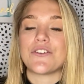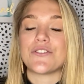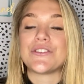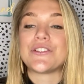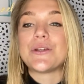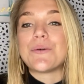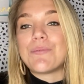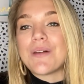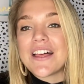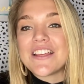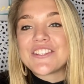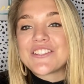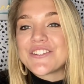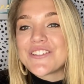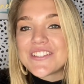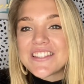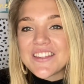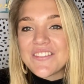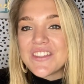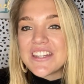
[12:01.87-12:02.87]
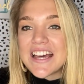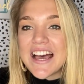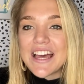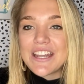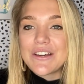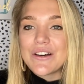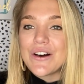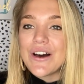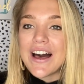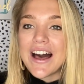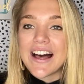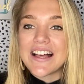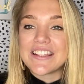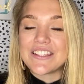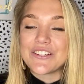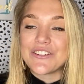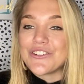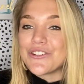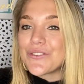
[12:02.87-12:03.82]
I was so blessed to receive the title as your